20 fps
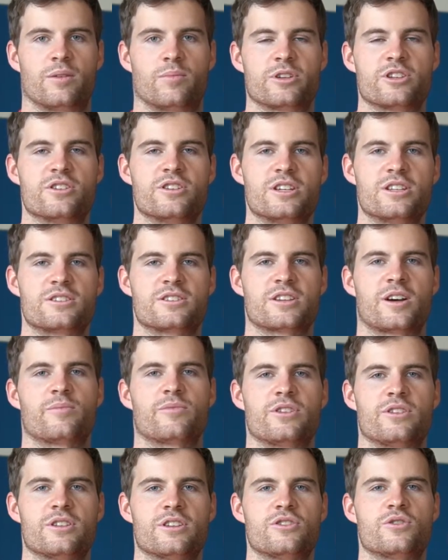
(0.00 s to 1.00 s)
But you need
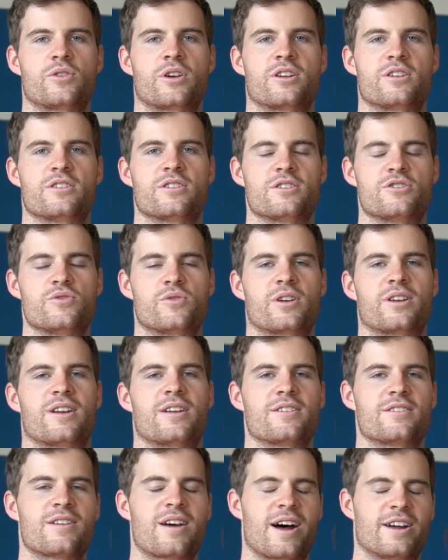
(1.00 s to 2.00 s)
something that you
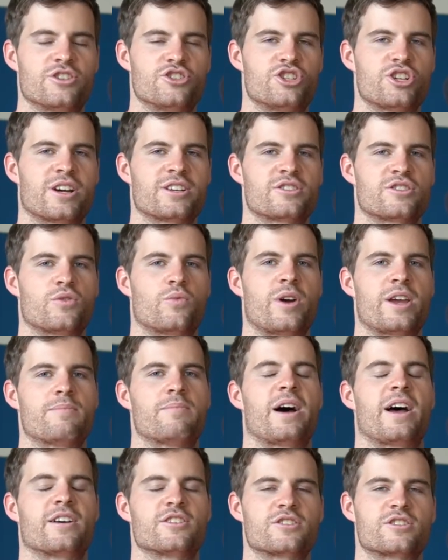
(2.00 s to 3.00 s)
can adjust the weight
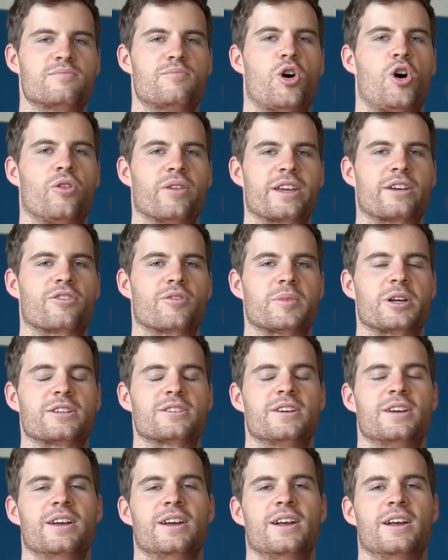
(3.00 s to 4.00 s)
by a small increment.
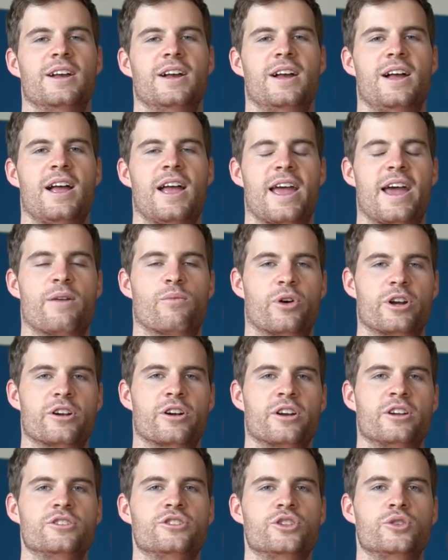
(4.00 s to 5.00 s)
And what you're
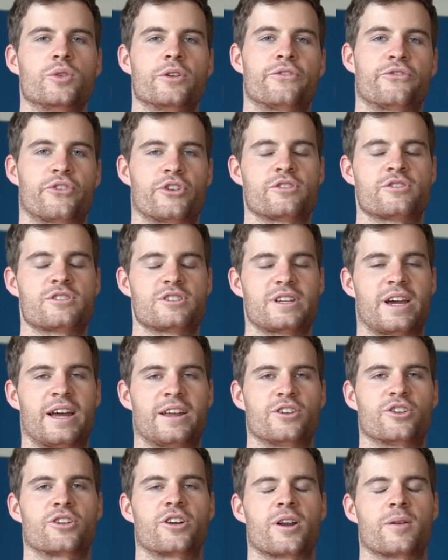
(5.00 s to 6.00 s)
going to do, the first
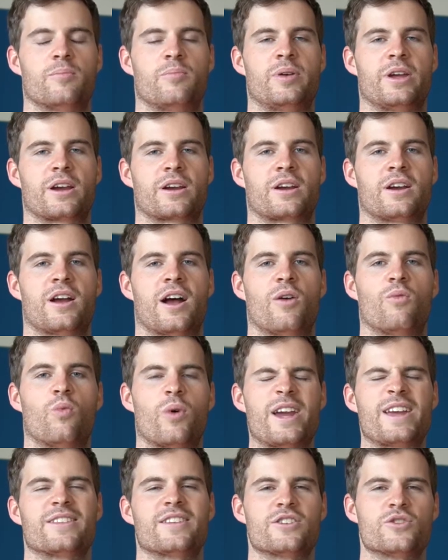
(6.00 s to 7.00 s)
set, you're going to pick a
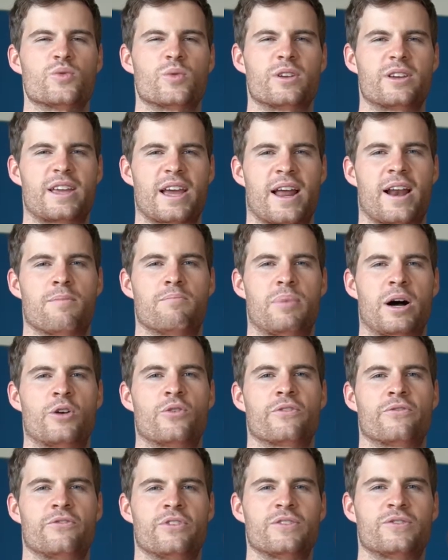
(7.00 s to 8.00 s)
weight that you can get
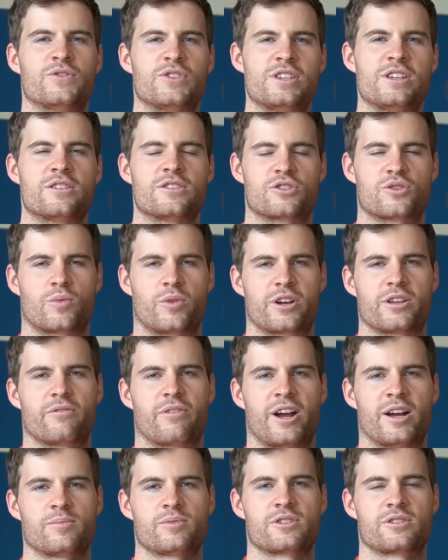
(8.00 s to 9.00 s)
about 15 to 20
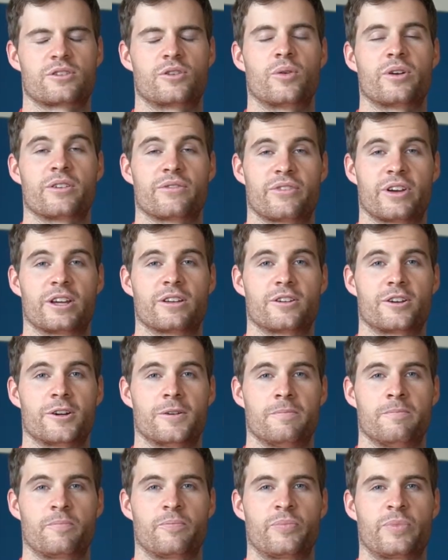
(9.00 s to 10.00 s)
reps going to failure.